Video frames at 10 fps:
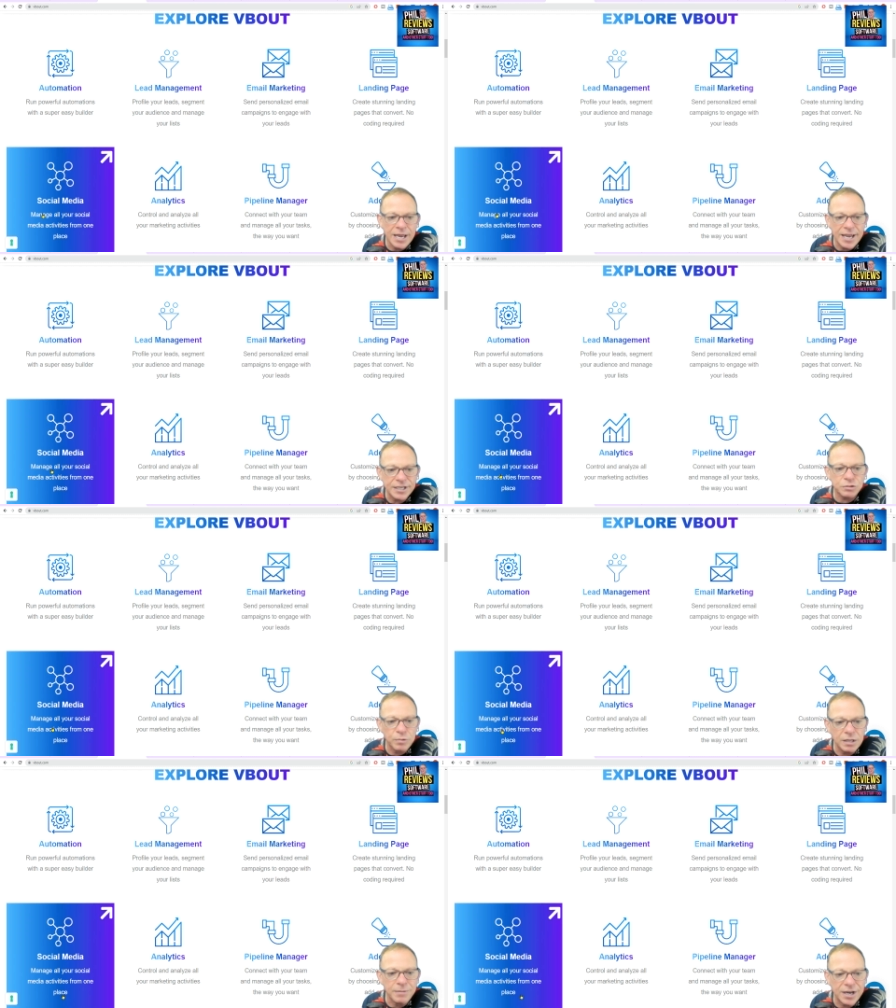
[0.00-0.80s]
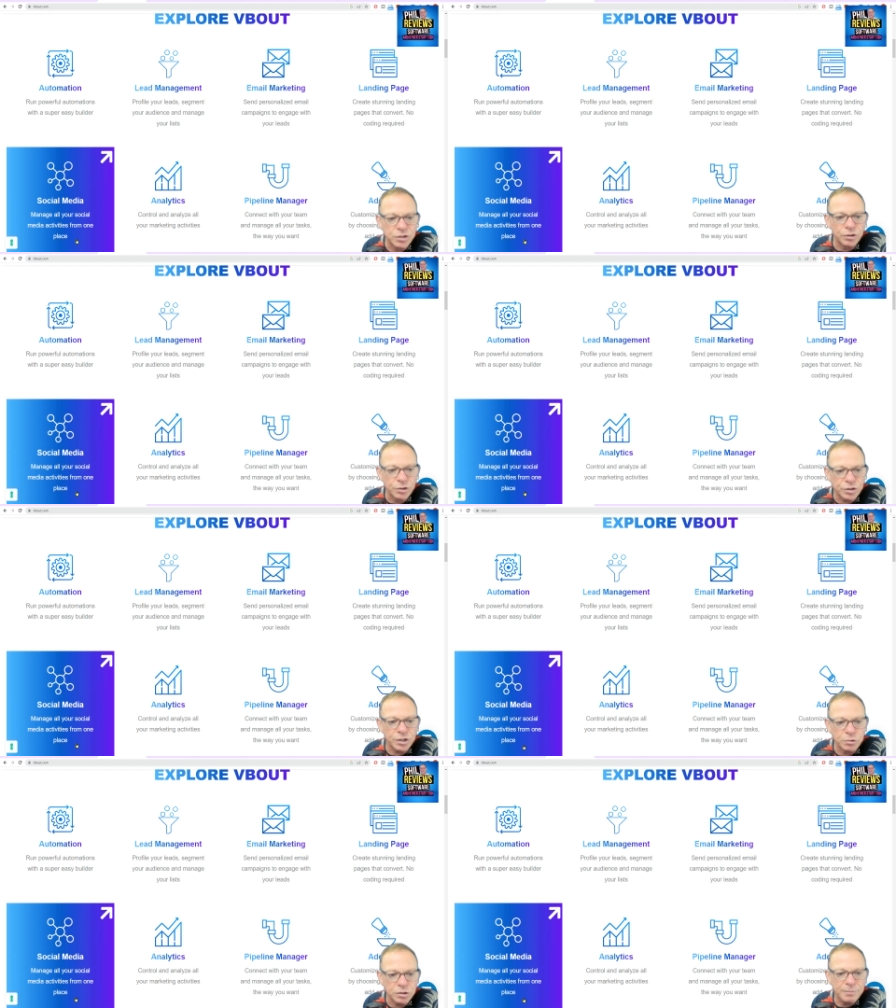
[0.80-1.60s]
It will manage all your
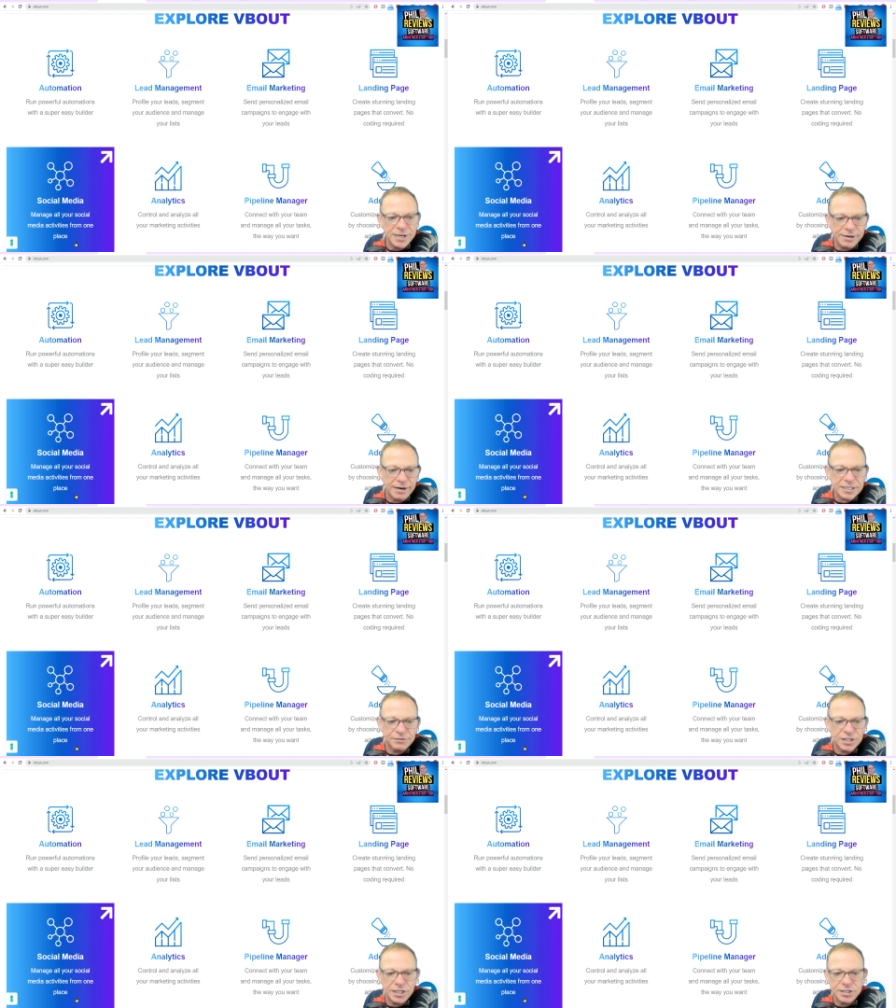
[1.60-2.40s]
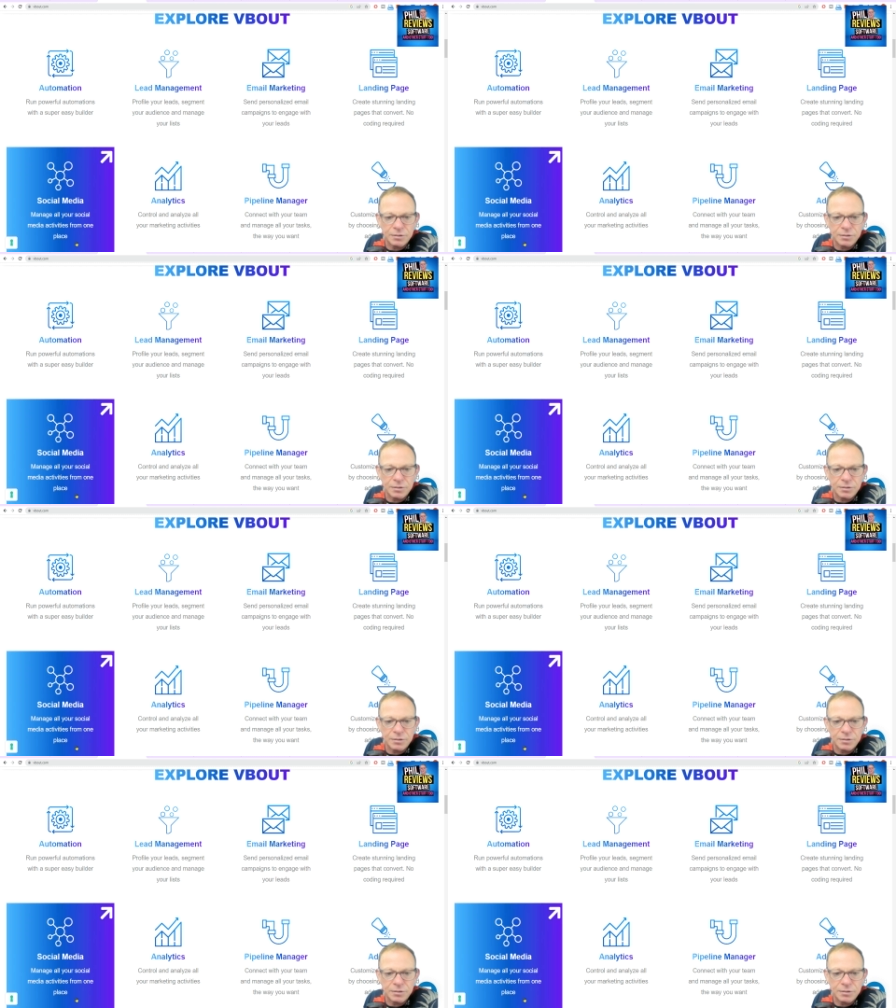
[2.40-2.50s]
social media activities